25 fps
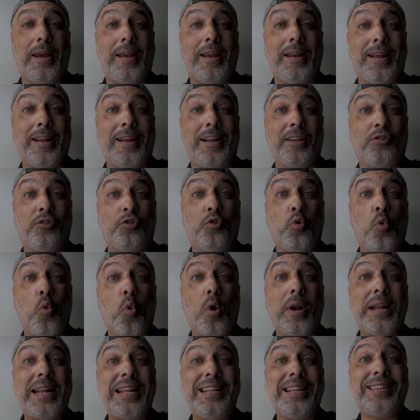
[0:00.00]
is
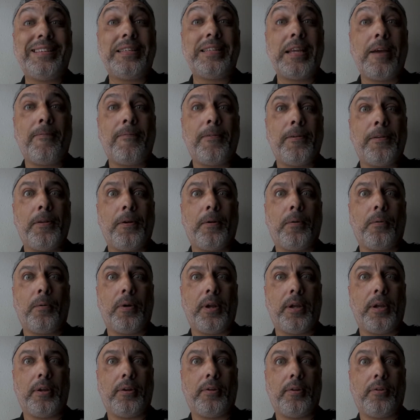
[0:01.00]
27
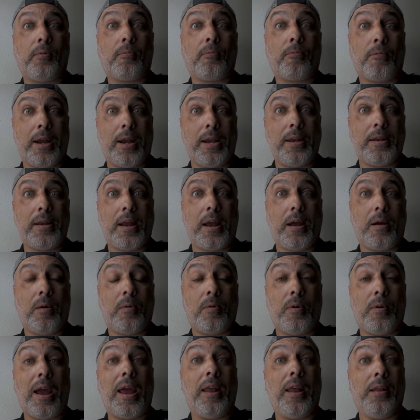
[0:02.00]
degrees right now
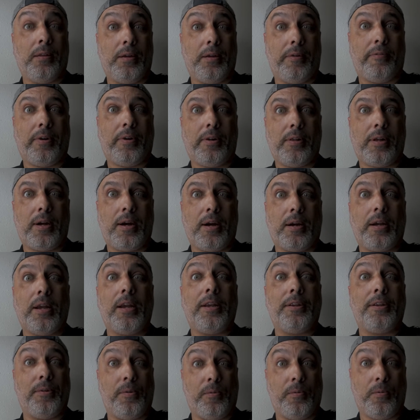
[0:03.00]
at 11 o'clock
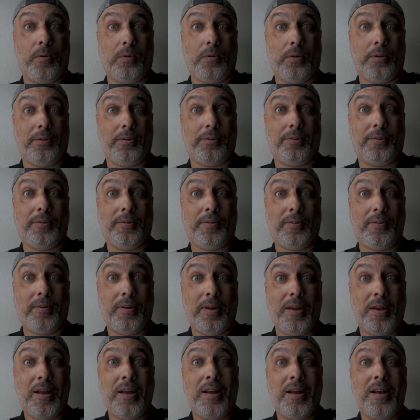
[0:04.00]
in New Orleans.
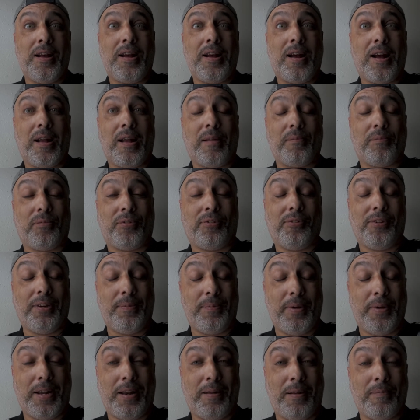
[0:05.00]
I'm
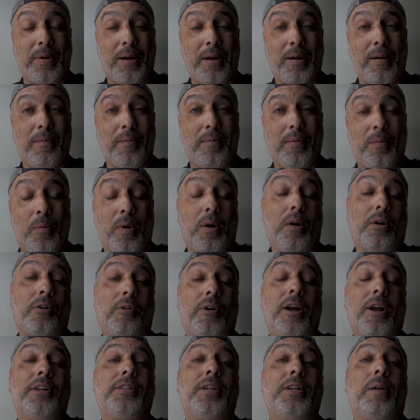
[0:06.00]
sleeping while I
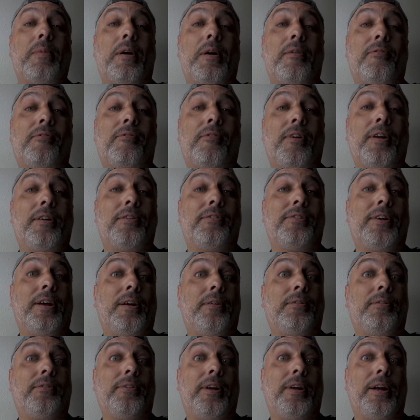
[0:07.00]
crashed at my friend's
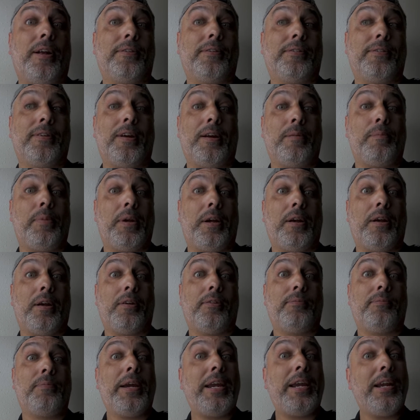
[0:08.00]
house last night
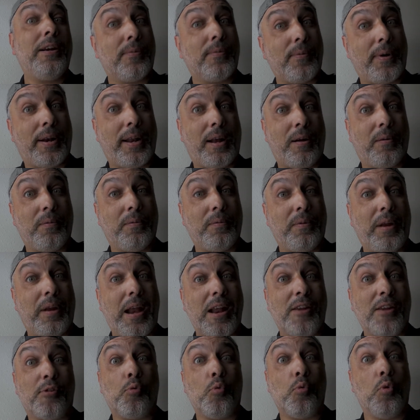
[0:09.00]
because my heater went out
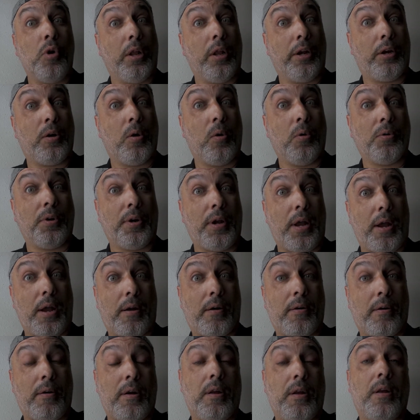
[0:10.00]
and it's really cold in
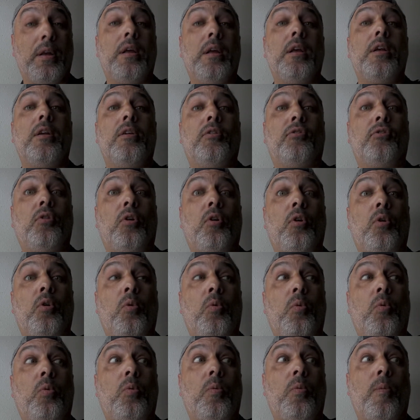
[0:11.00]
there.
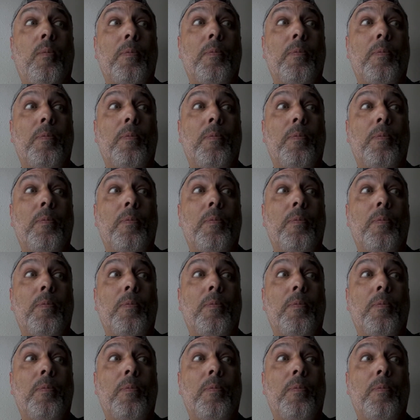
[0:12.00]
So